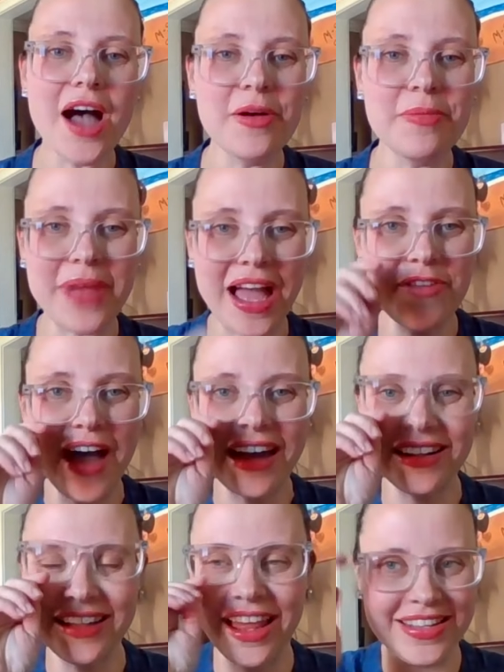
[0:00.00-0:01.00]
Um, I've
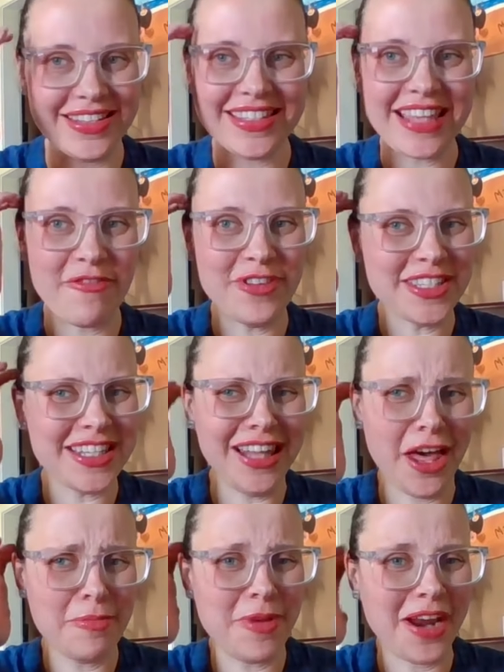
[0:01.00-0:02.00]
had a lot of seven, a
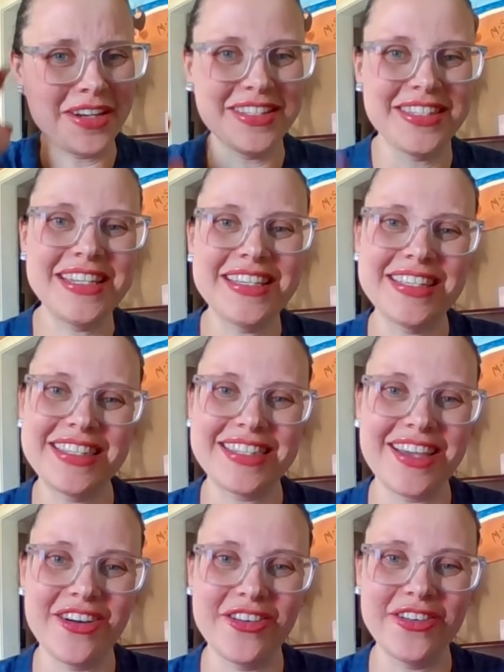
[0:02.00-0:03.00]
lot of pregnancies,
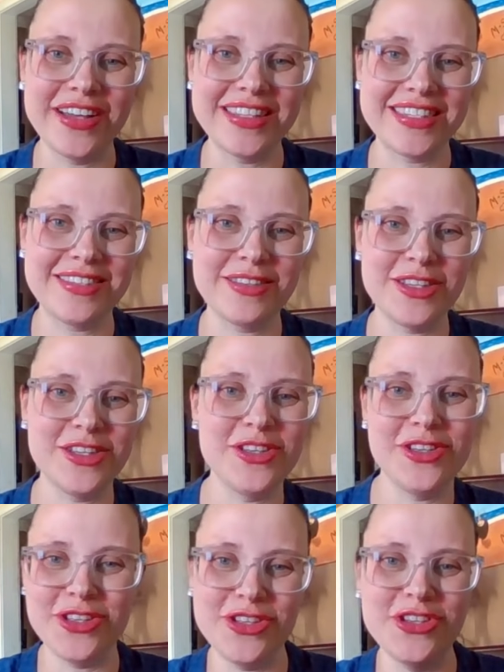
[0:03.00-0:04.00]
so it's
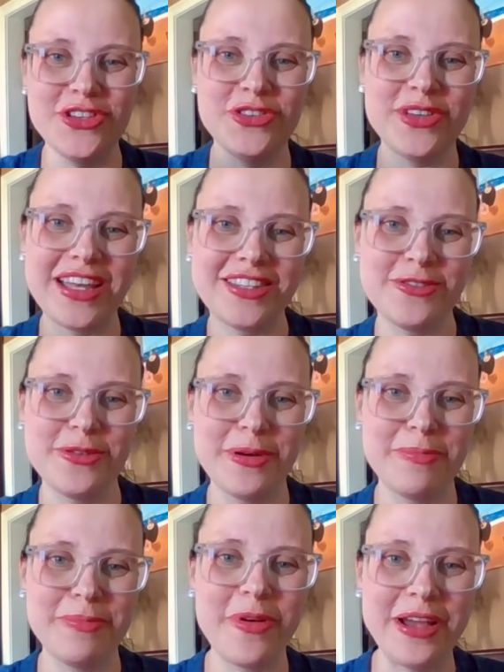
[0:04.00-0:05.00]
you get to
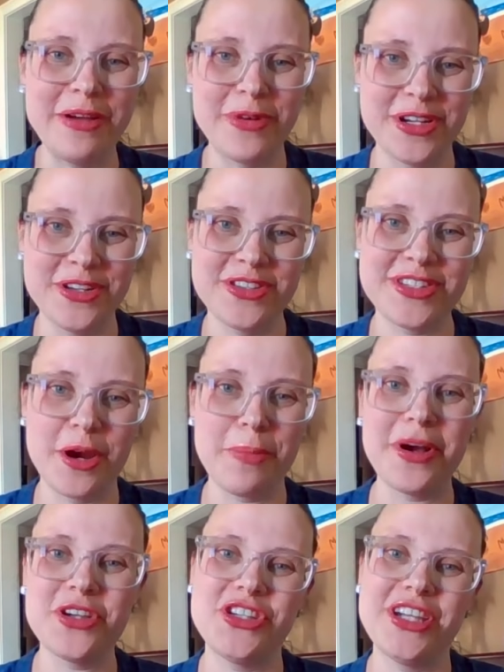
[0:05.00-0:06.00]
a point where you
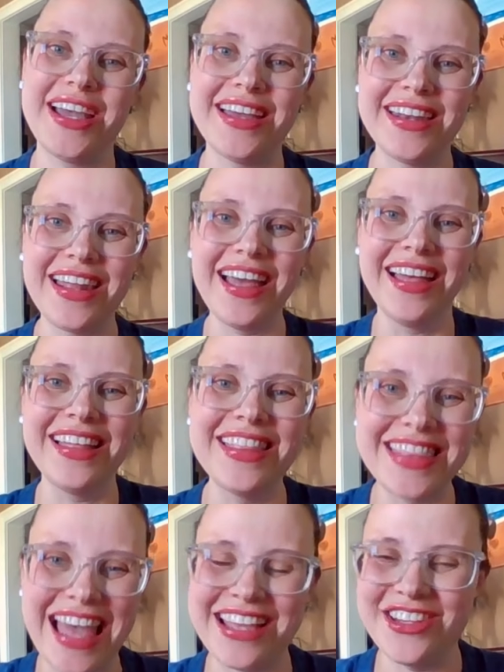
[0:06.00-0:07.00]
start pushing it
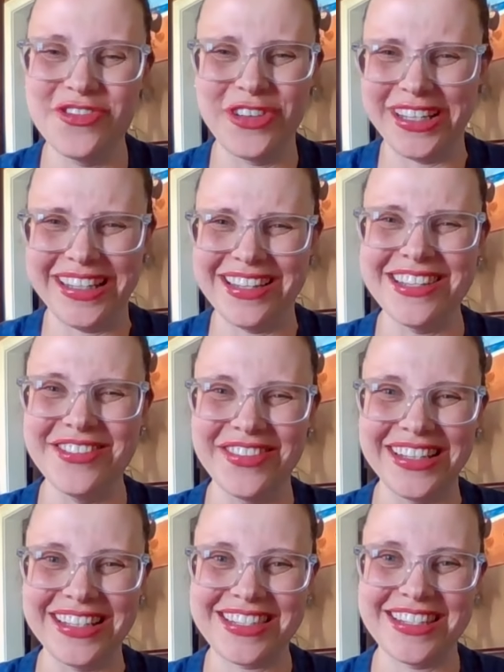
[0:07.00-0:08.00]
that you really you
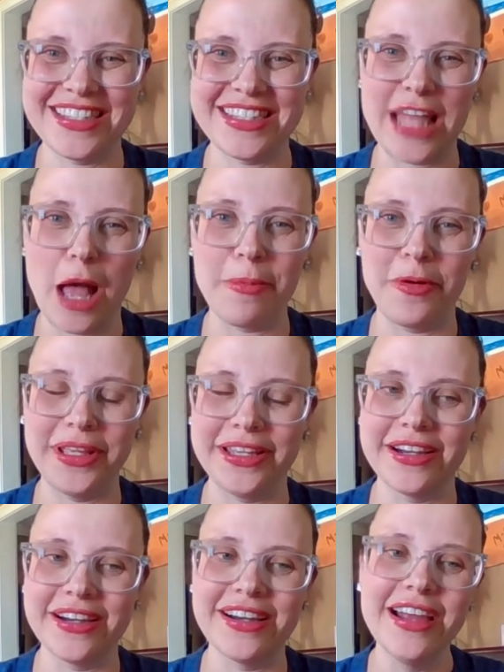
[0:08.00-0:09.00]
really should stop while
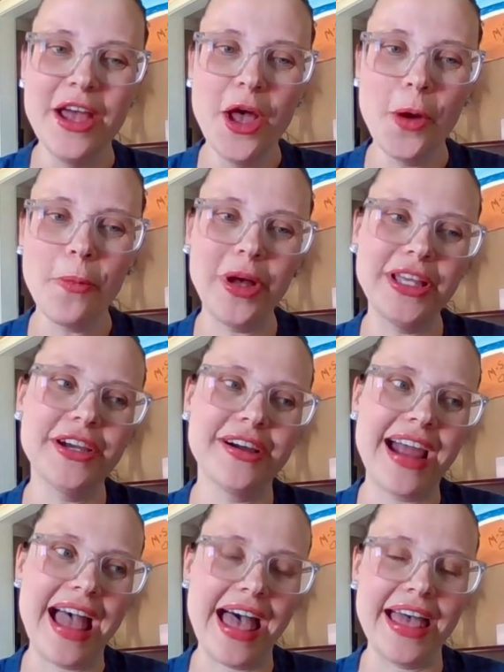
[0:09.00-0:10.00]
you're while you're
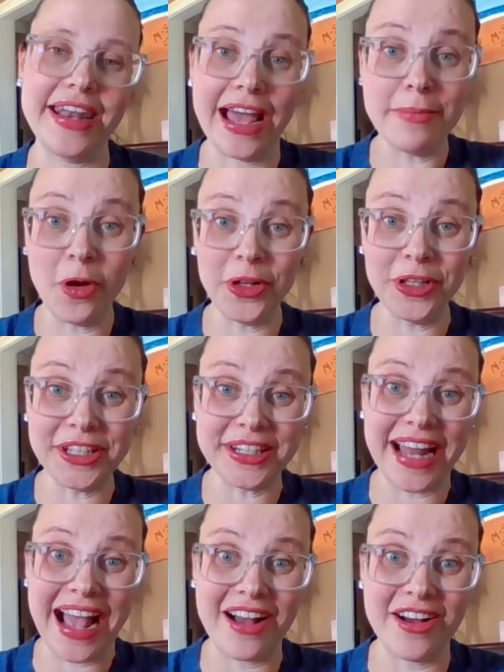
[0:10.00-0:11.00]
ahead. I'm older
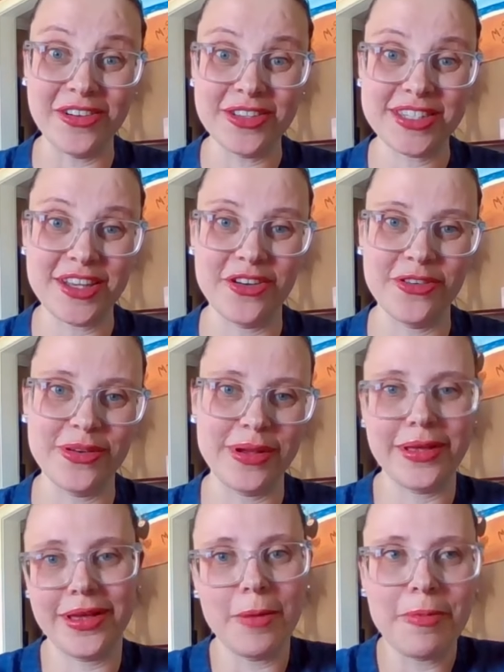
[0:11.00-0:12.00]
now, so
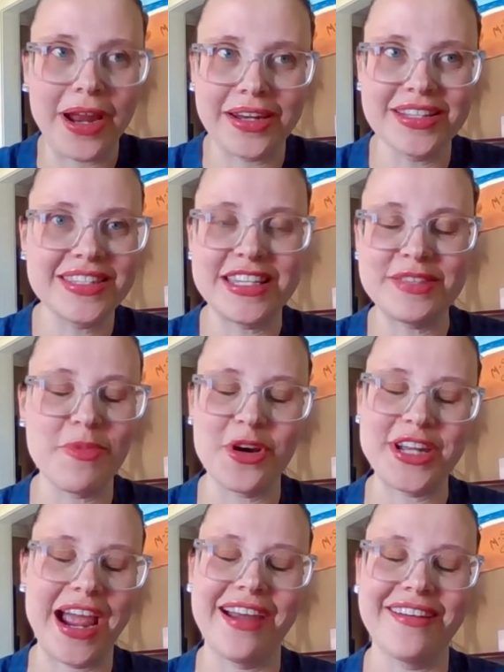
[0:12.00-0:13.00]
a pregnancy is
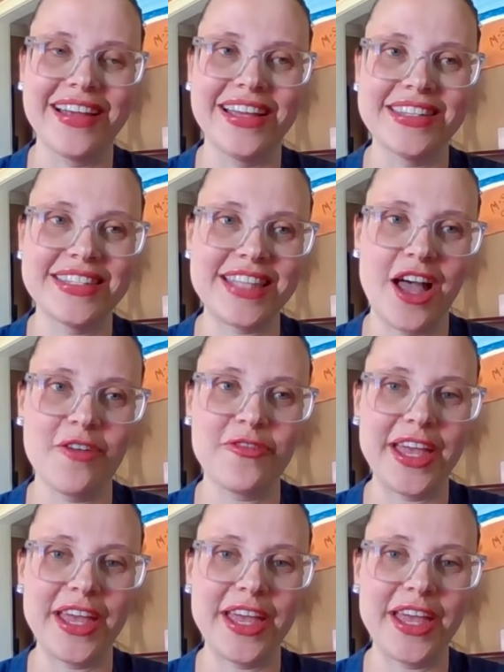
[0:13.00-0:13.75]
more tiring and stuff.